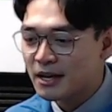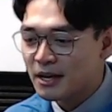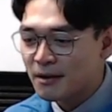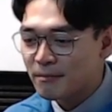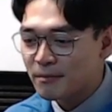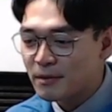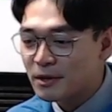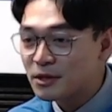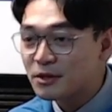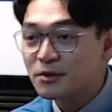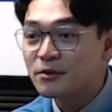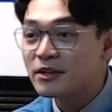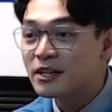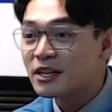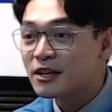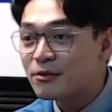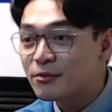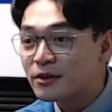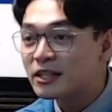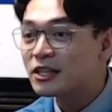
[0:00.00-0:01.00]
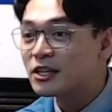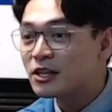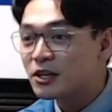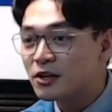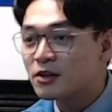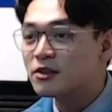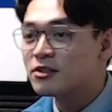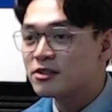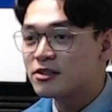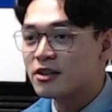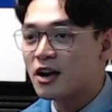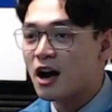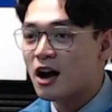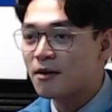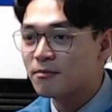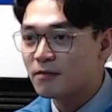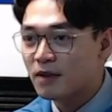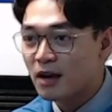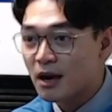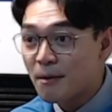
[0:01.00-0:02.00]
been doing a really good
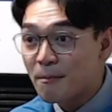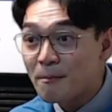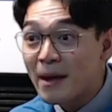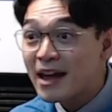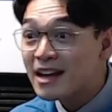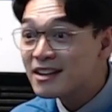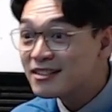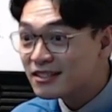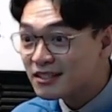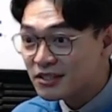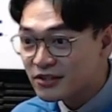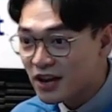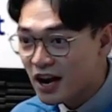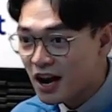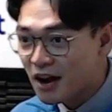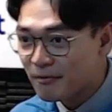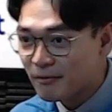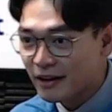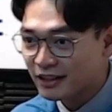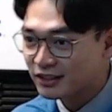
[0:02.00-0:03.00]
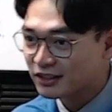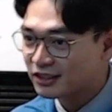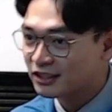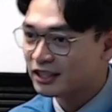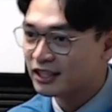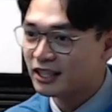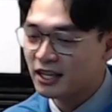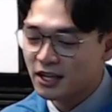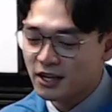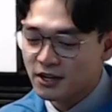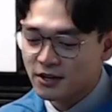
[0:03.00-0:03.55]
job, amazing job actually,